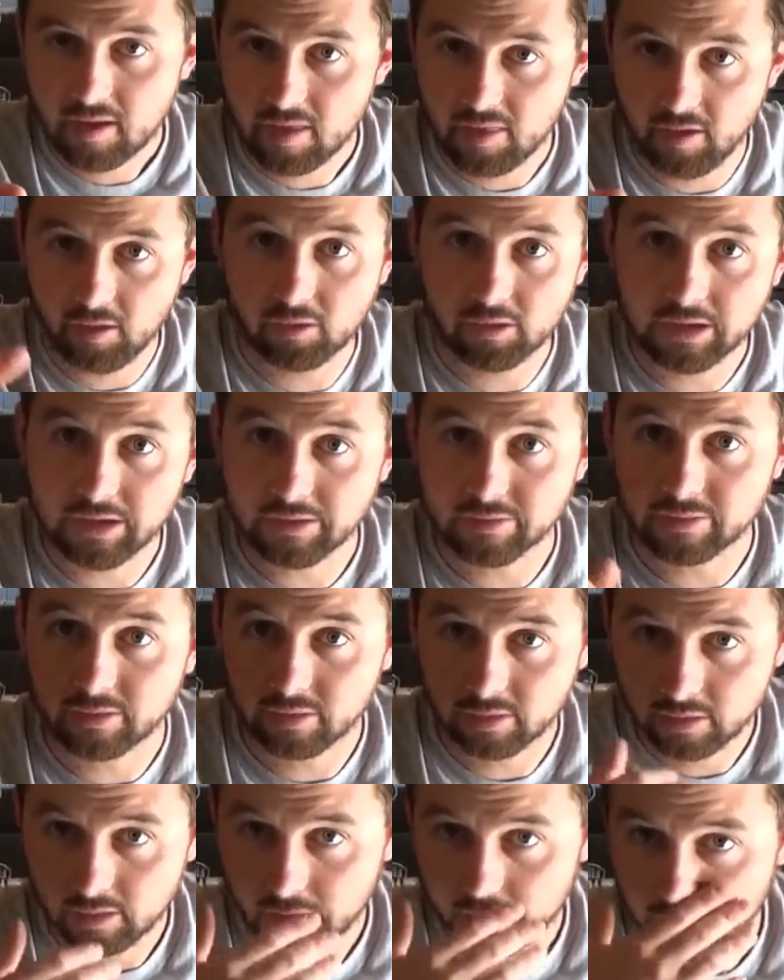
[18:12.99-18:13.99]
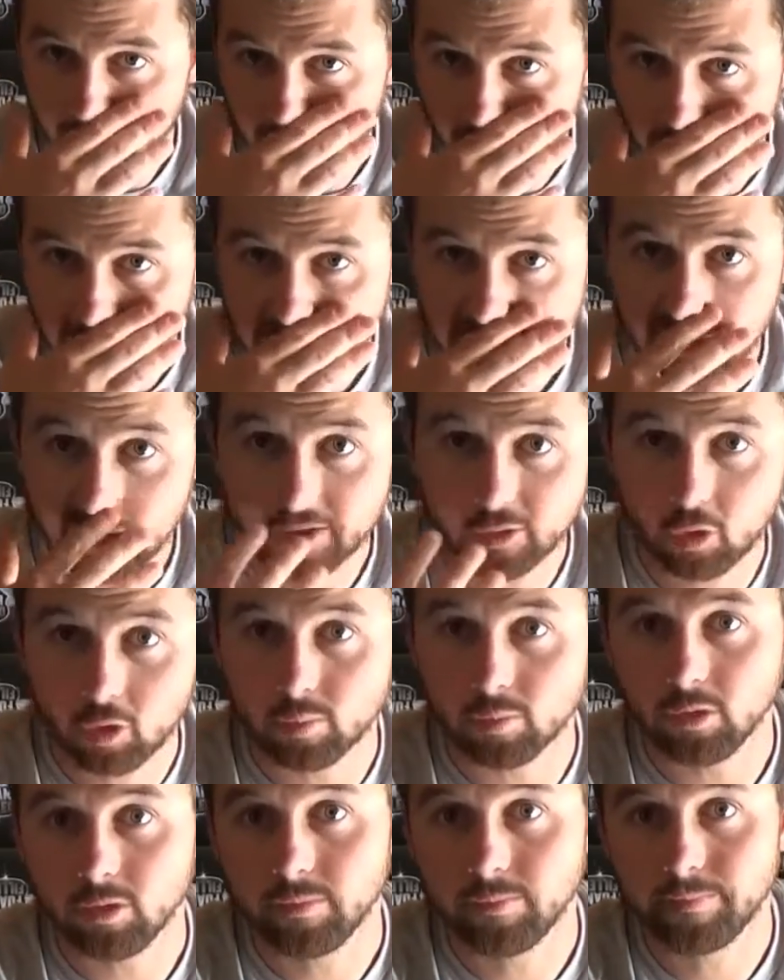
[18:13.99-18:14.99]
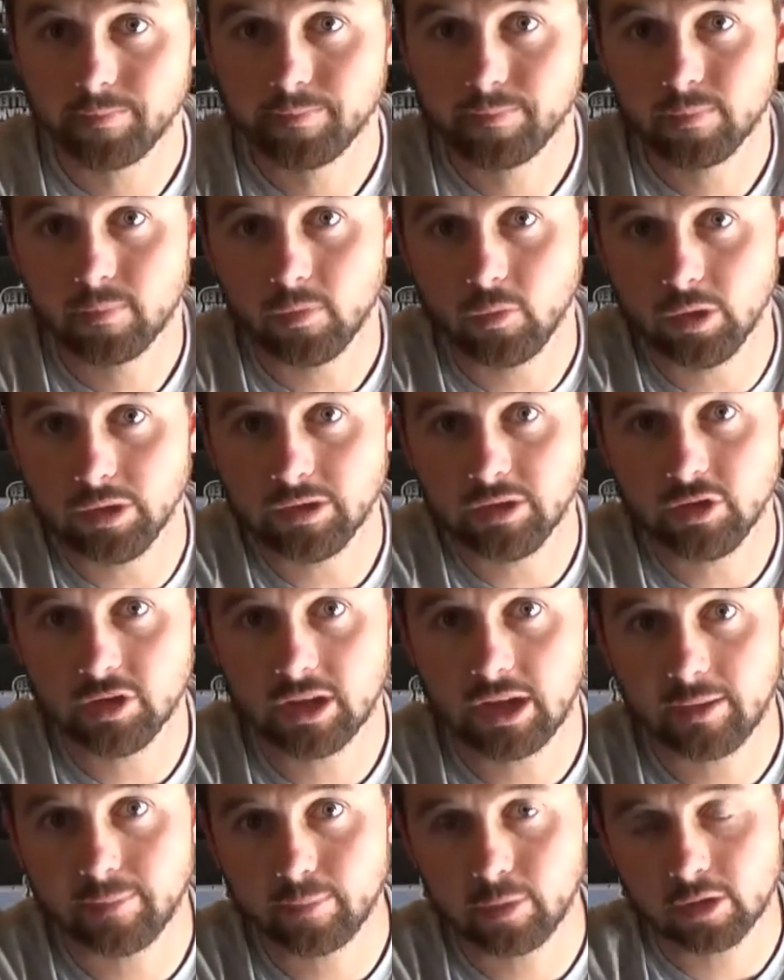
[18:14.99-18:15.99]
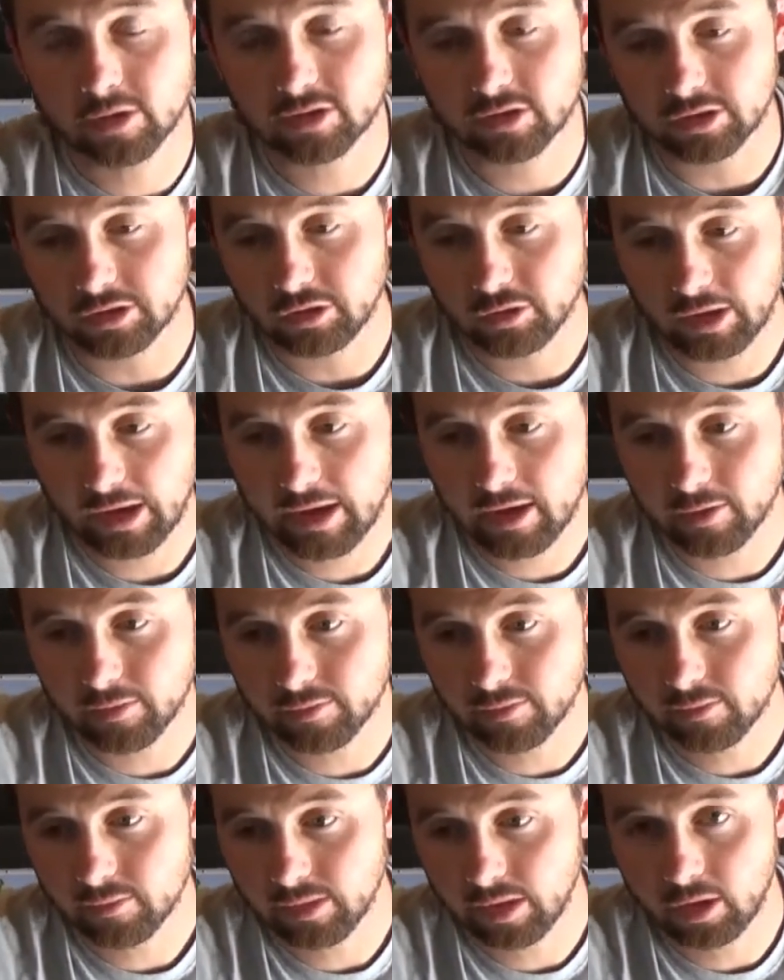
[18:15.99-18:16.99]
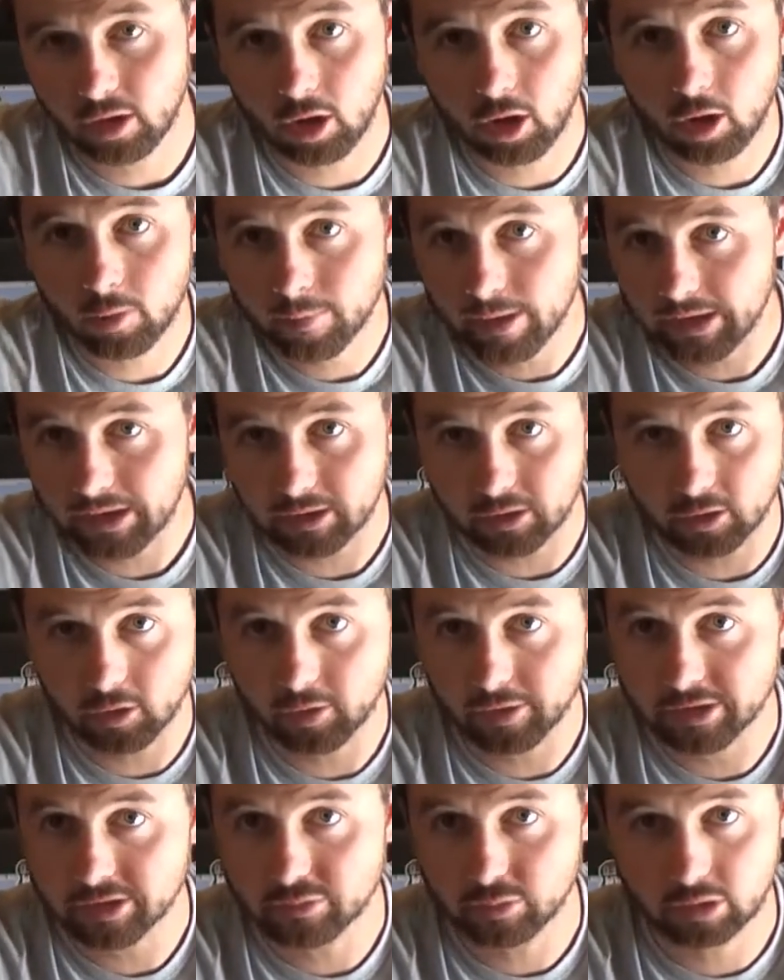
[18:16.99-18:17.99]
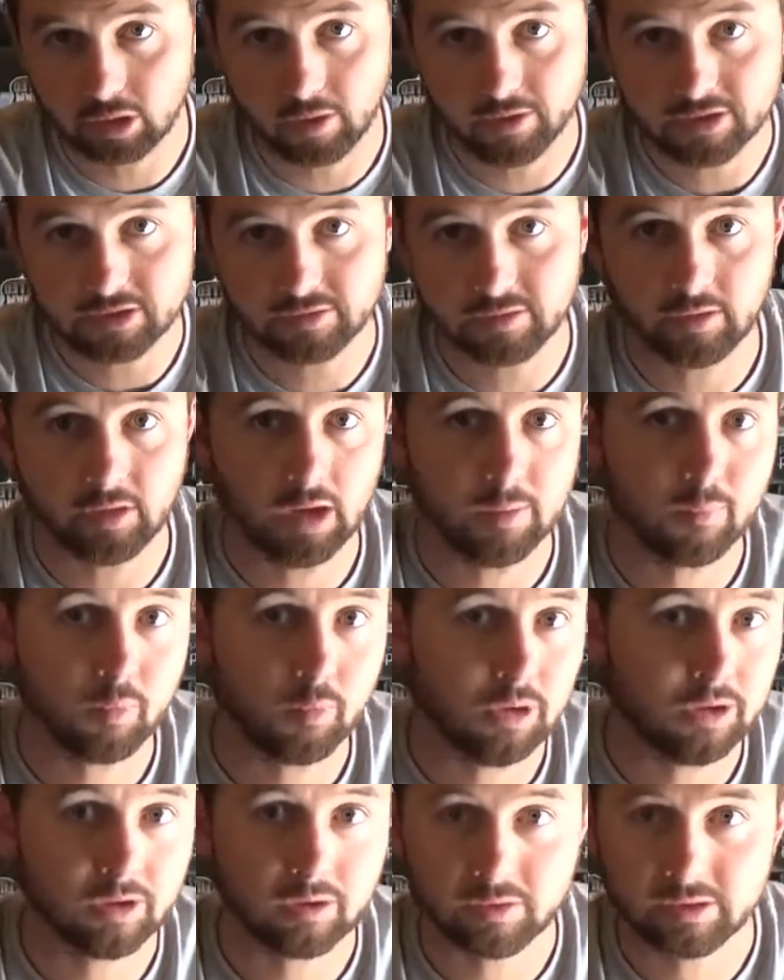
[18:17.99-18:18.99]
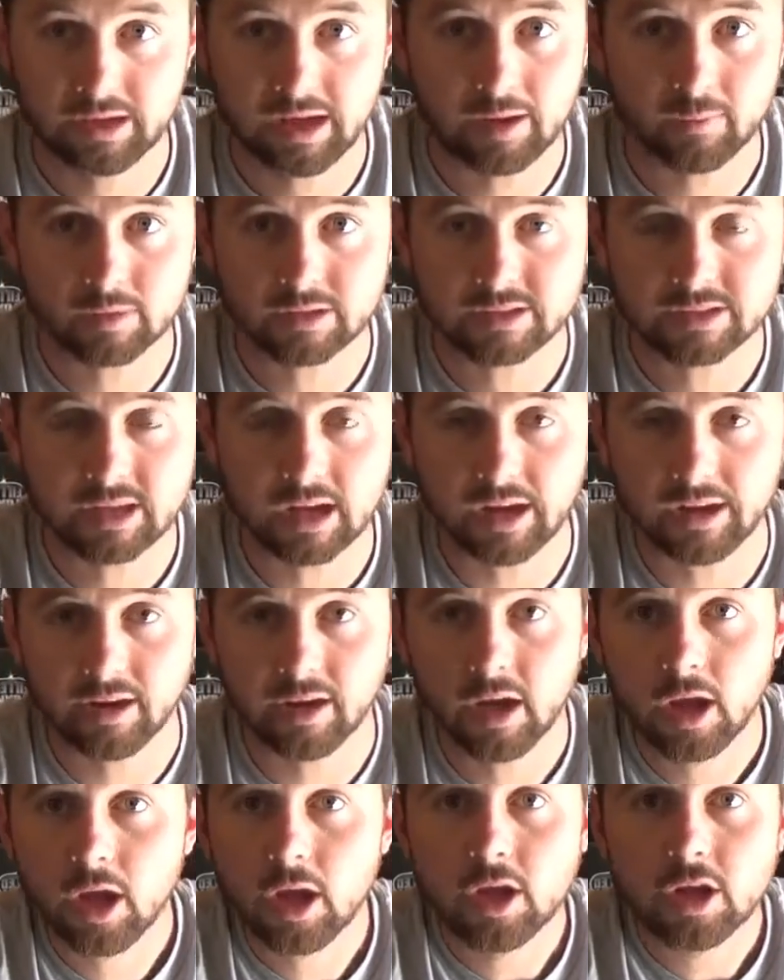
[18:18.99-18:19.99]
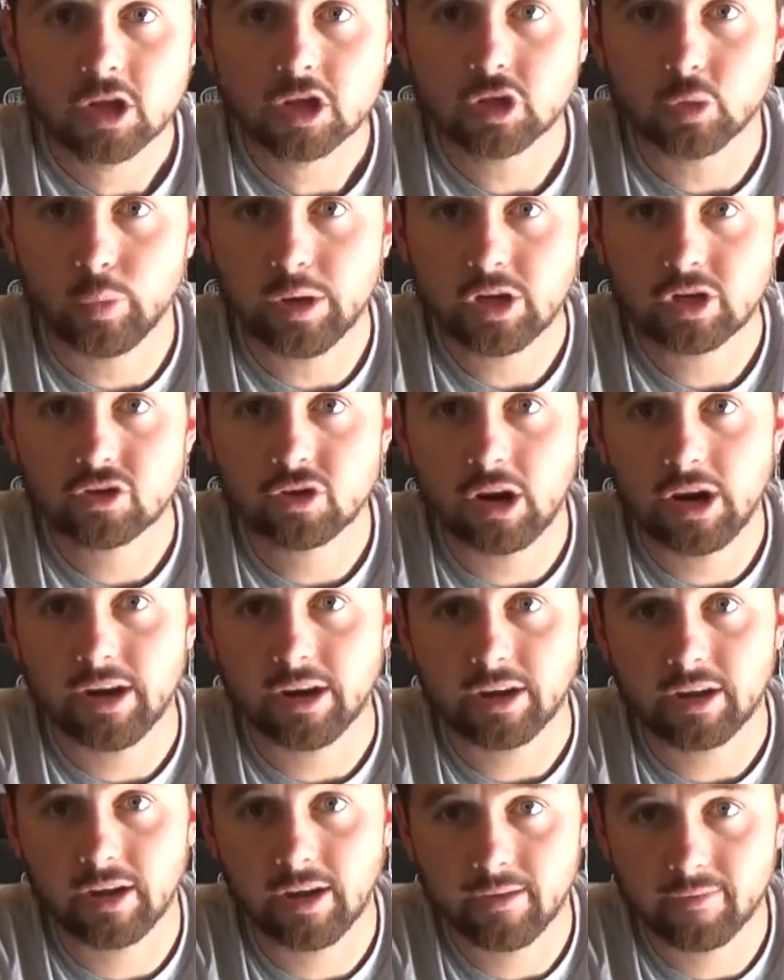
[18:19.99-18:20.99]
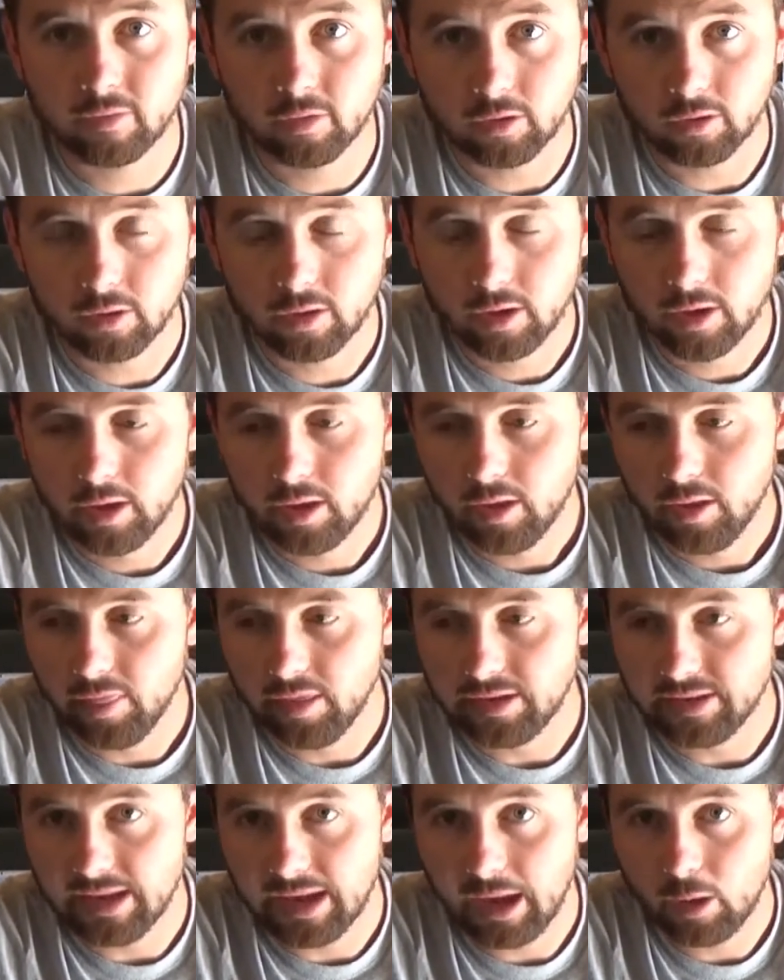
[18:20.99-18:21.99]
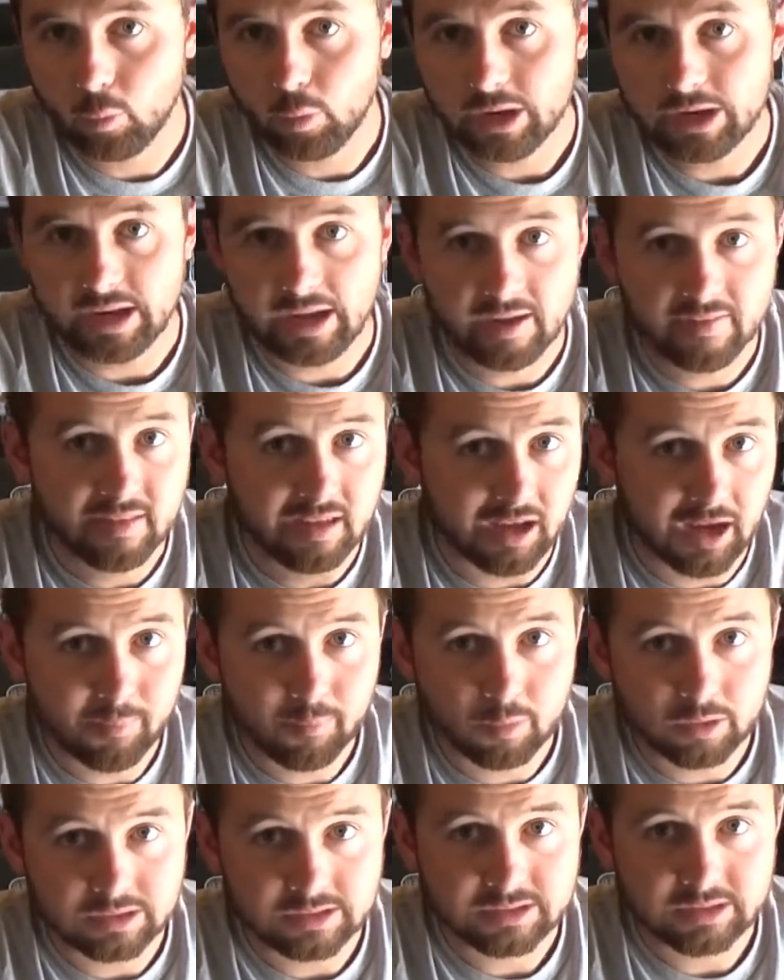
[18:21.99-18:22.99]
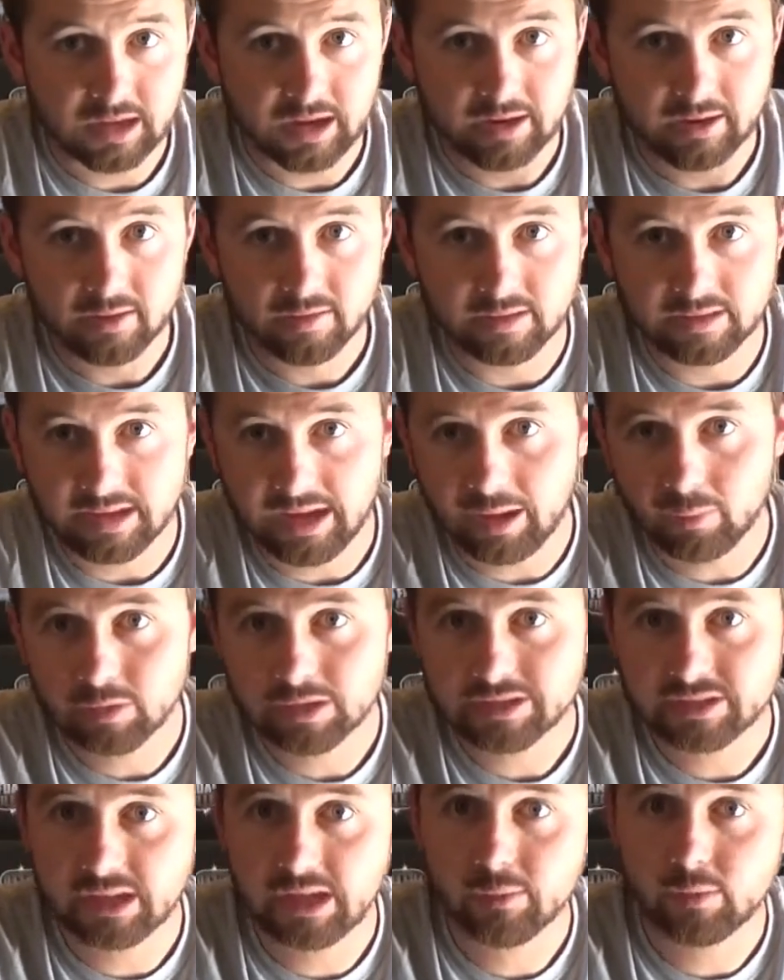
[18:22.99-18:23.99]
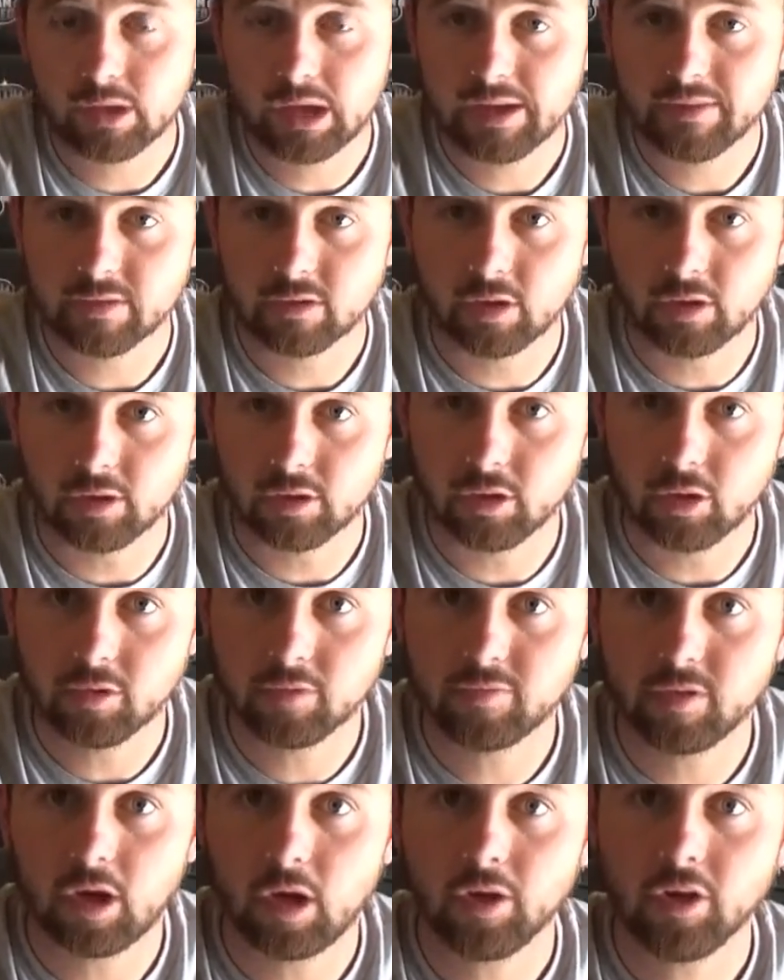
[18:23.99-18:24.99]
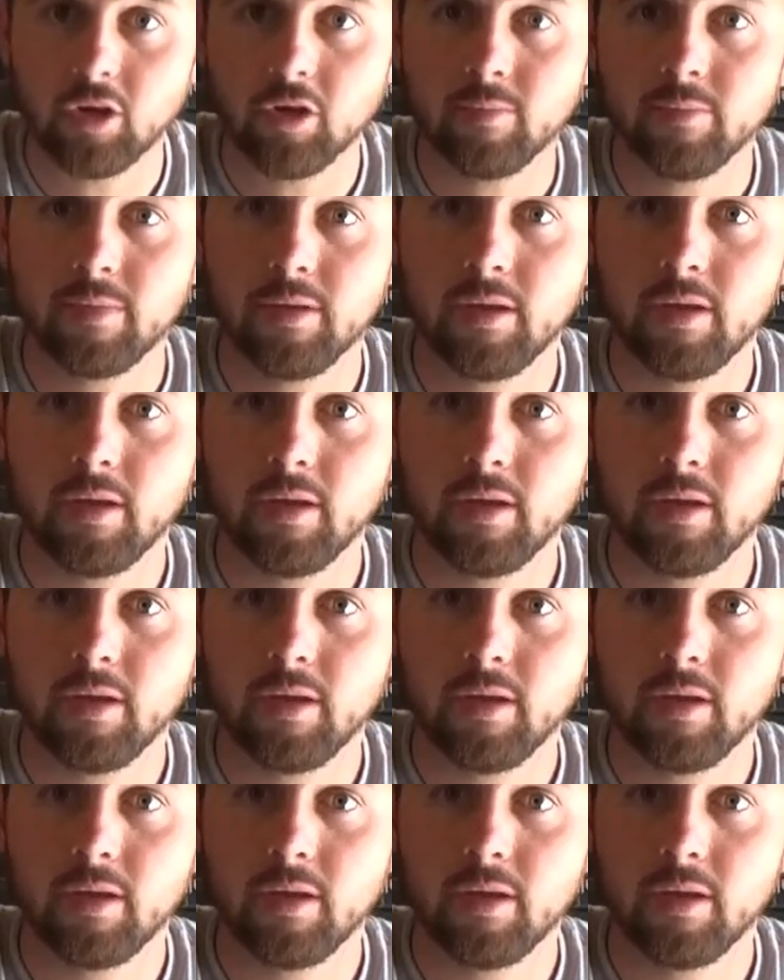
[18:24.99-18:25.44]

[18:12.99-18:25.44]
They'll leave. That's not normal. When you got birds on the ground, they're all making noise regardless on their upwind or the downwind side. So we try to cover the downwind and the upwind side. The downwind side will have it on a low volume,